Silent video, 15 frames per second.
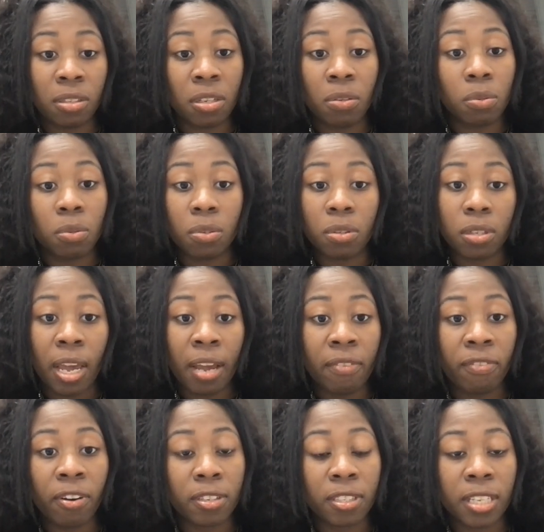I used
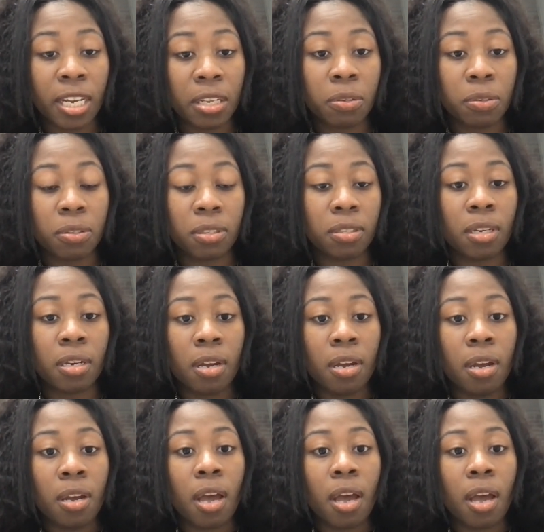at first. I okay. used